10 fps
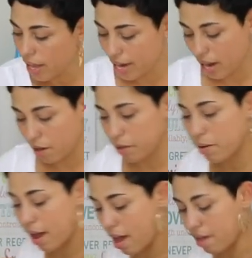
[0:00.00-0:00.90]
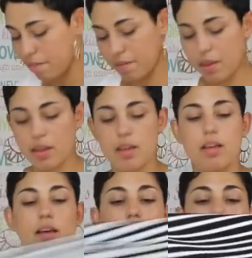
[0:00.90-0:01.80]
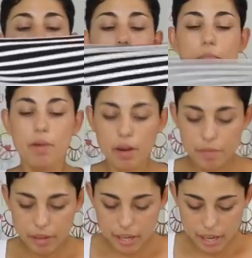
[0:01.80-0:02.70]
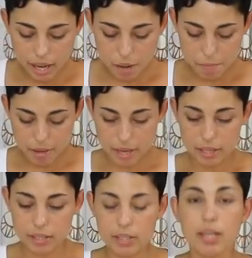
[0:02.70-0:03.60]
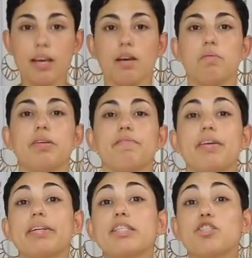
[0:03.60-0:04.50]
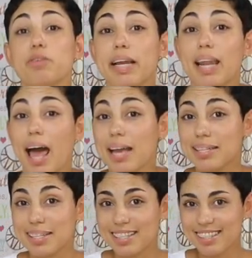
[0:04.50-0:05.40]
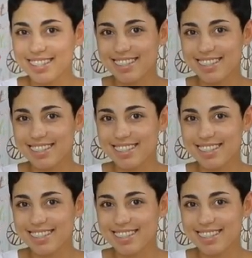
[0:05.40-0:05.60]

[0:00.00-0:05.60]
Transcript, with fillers: And now you have a perfectly cut piece with very straight lines.